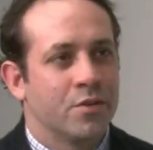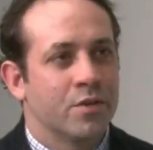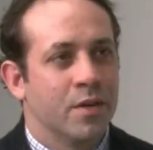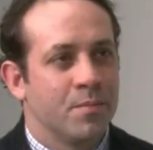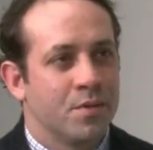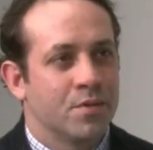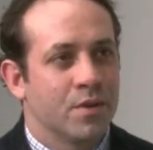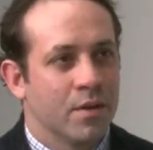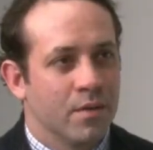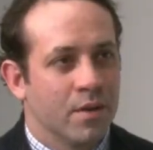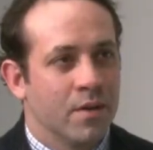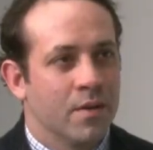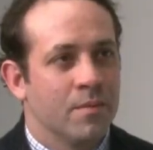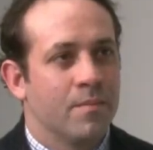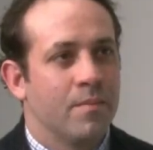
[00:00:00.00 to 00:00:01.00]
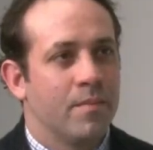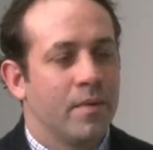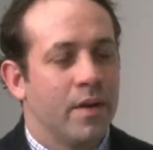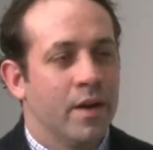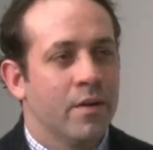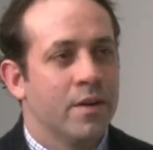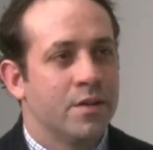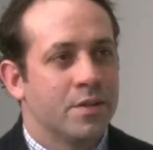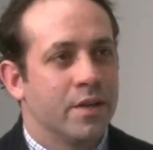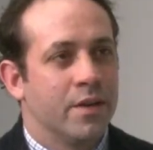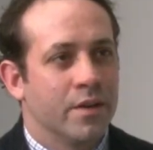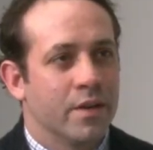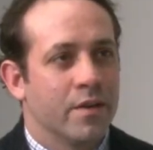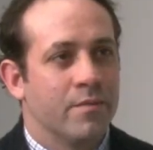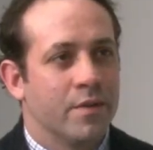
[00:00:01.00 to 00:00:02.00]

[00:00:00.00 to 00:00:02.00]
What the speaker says: trips or areas that you're going to